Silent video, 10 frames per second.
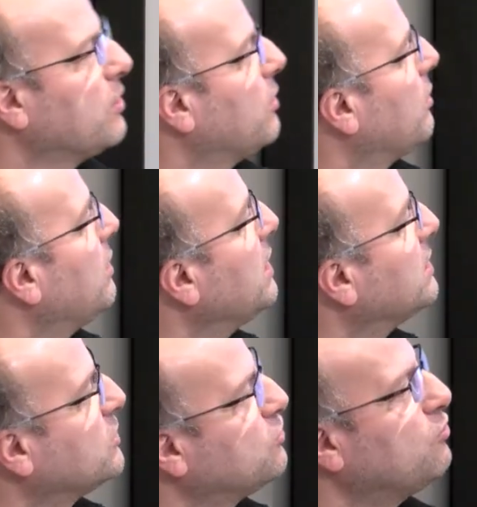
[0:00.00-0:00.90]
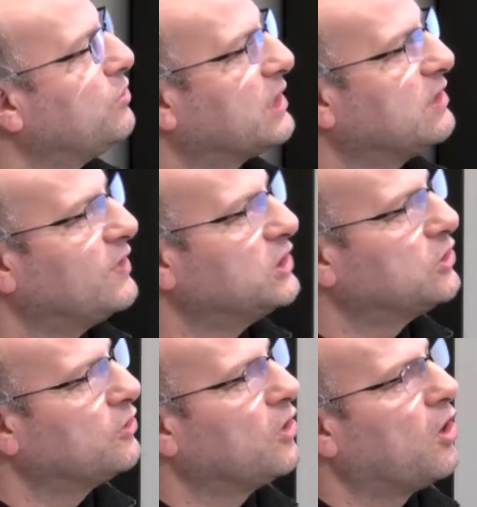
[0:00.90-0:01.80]
uh, leads to an
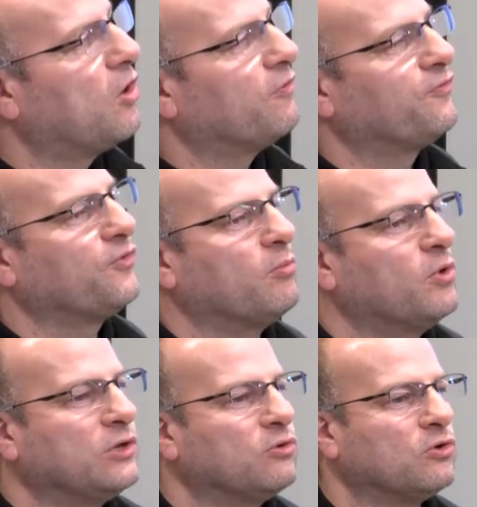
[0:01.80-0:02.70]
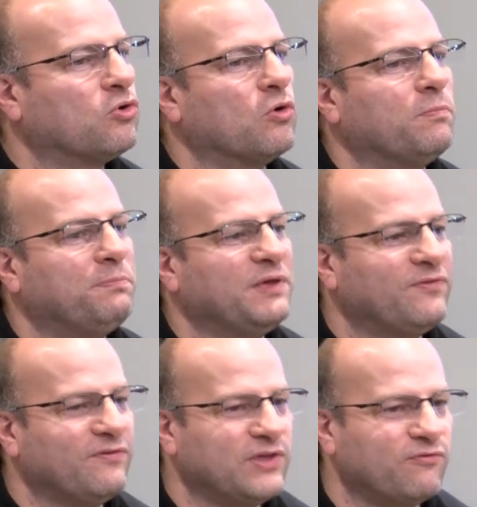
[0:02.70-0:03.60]
activation of a molecule called
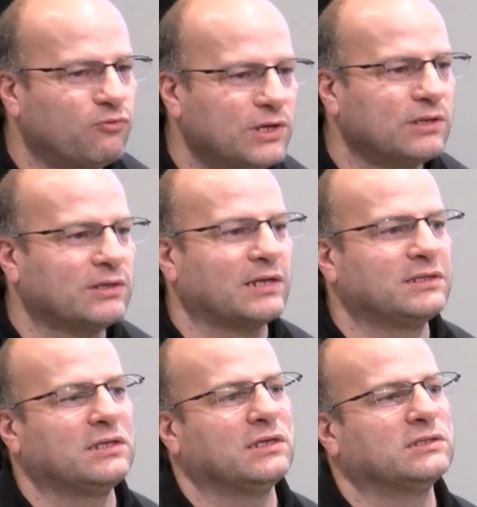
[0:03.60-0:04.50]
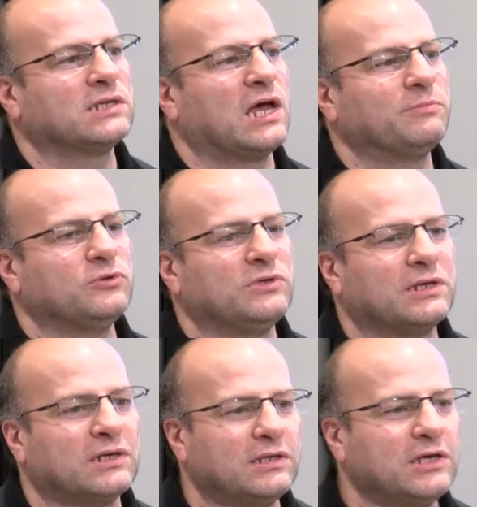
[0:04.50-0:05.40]
P53 that is absolutely
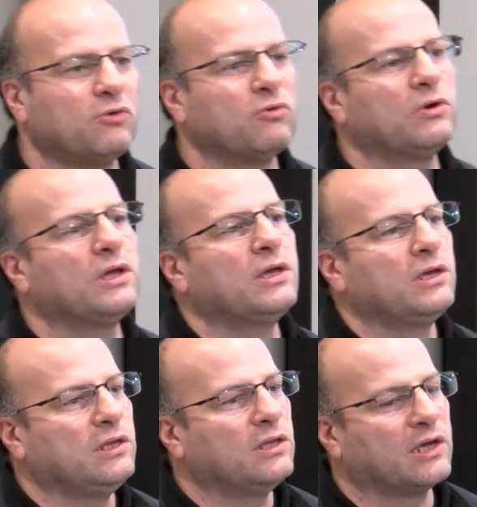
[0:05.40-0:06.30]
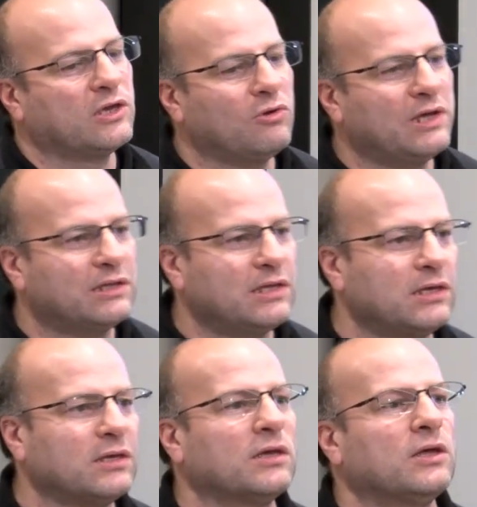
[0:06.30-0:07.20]
critical in
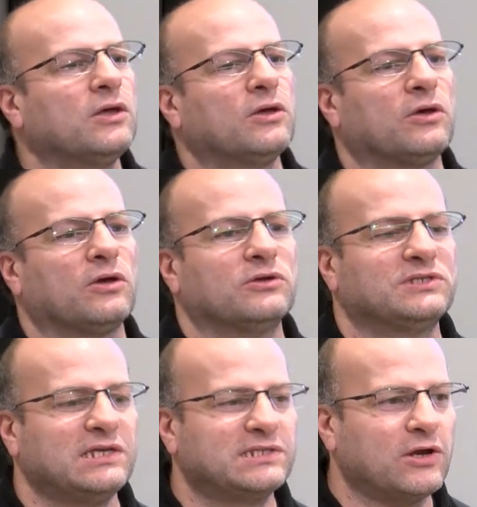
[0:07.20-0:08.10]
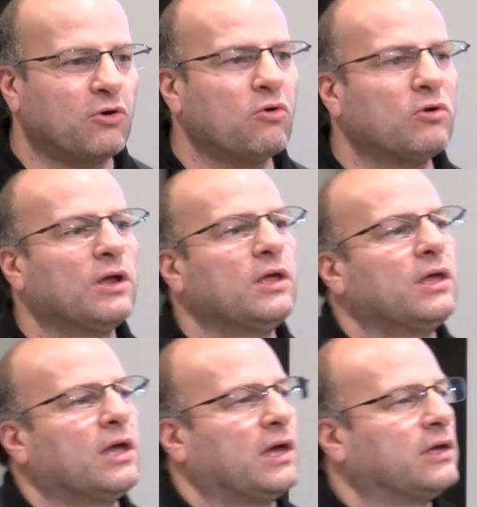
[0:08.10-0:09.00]
regulating uh, cell cycle,
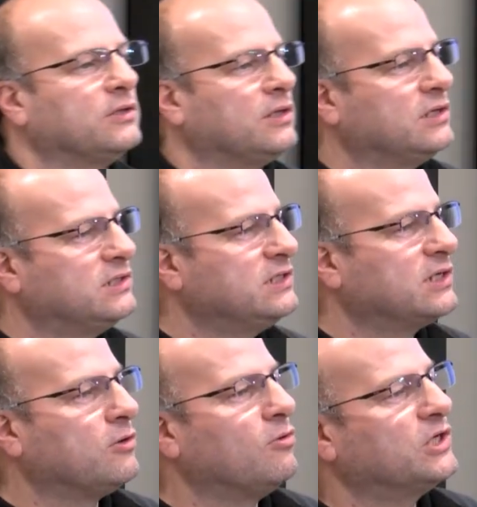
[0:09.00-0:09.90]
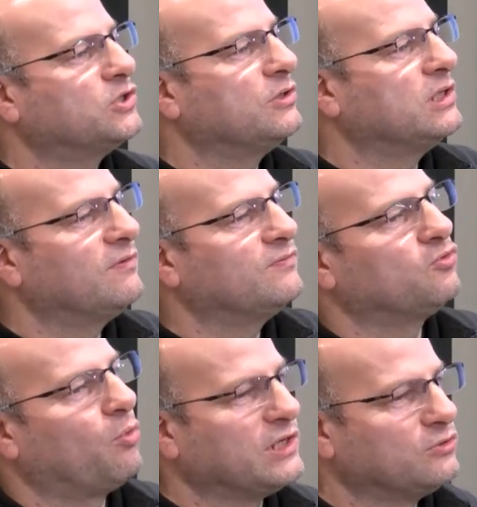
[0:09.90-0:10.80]
and this regulation gives
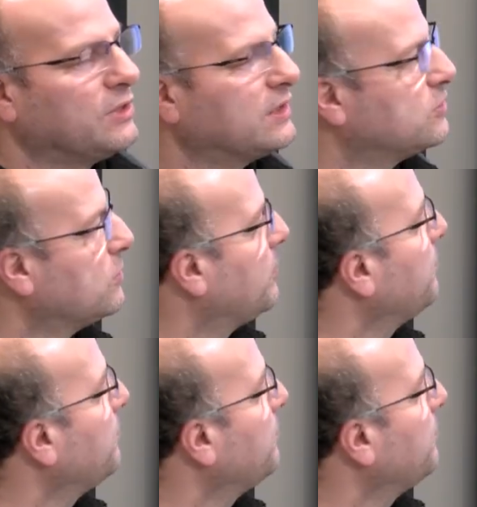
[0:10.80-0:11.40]
rise to cancer.